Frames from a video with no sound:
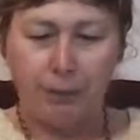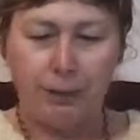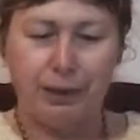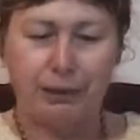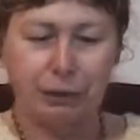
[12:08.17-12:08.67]

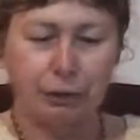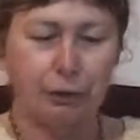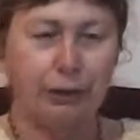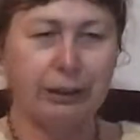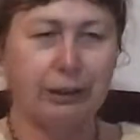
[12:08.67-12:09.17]
Yes, you
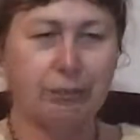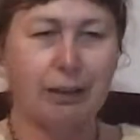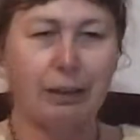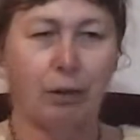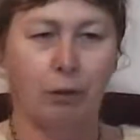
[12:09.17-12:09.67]
do need to
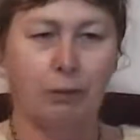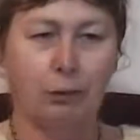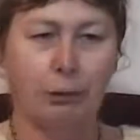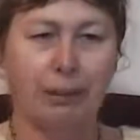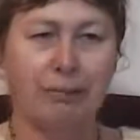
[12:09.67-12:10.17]
run it off
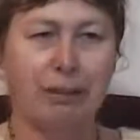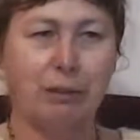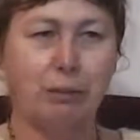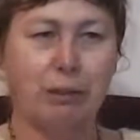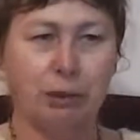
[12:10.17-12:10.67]
to an
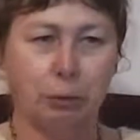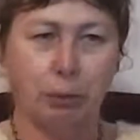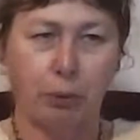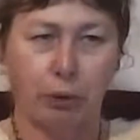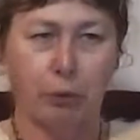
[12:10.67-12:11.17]
aerial, which you'll
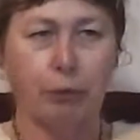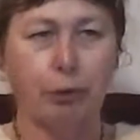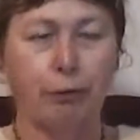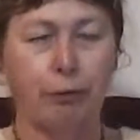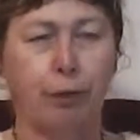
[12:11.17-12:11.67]
put on the
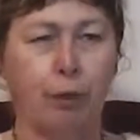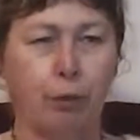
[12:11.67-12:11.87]
roof,